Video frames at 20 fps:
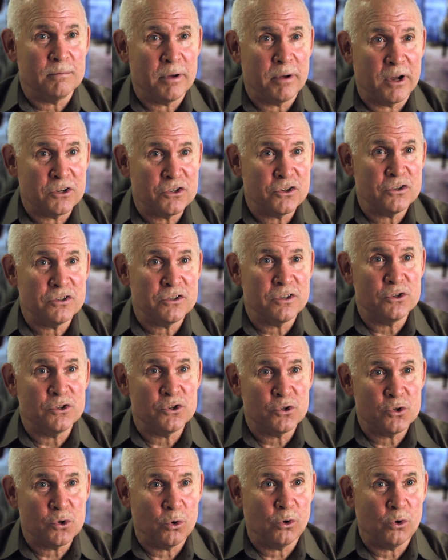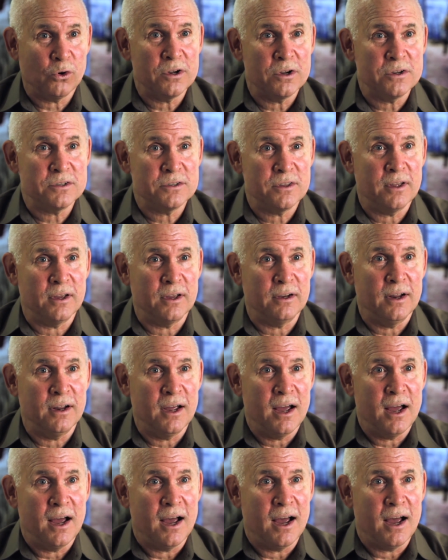pictures and stories that
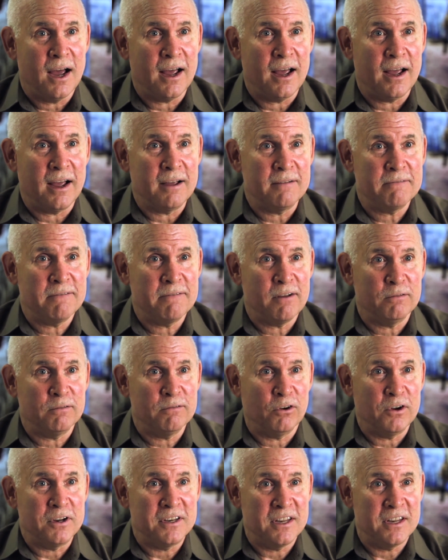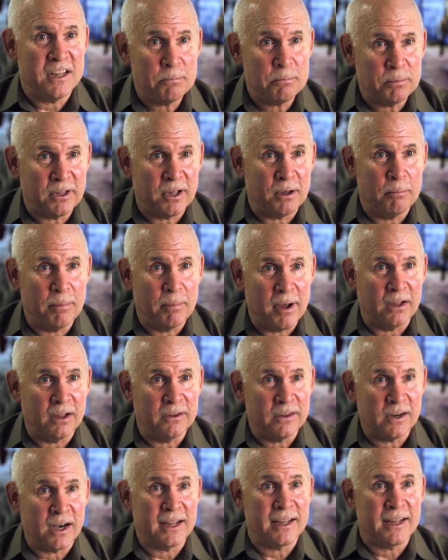I felt very deeply
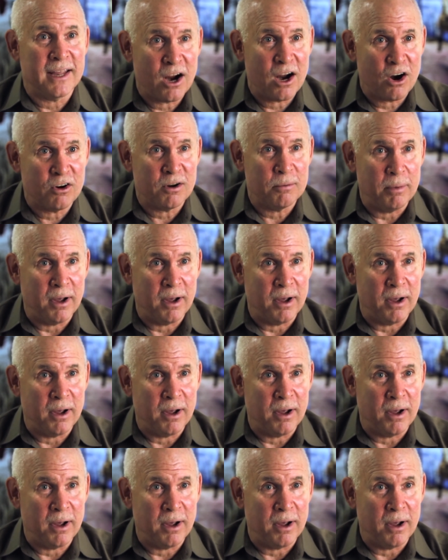about and that I cared